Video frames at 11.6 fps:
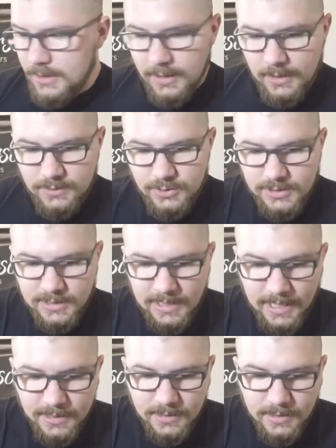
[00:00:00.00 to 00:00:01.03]
and just
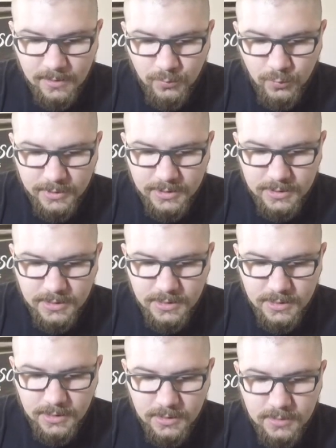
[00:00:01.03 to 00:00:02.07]
lined it up with
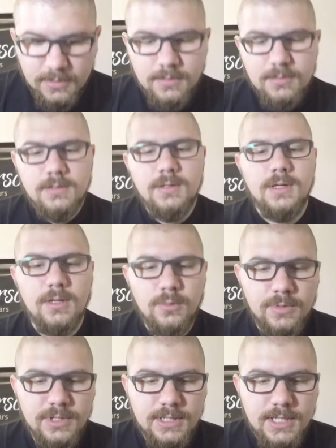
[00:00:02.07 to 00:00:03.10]
the
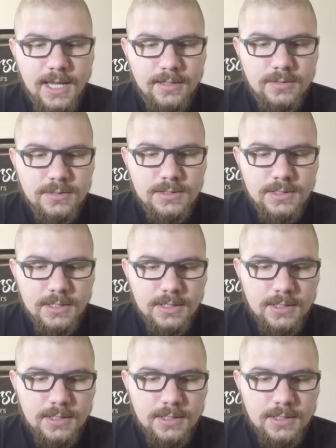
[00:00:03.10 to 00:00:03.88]
ends,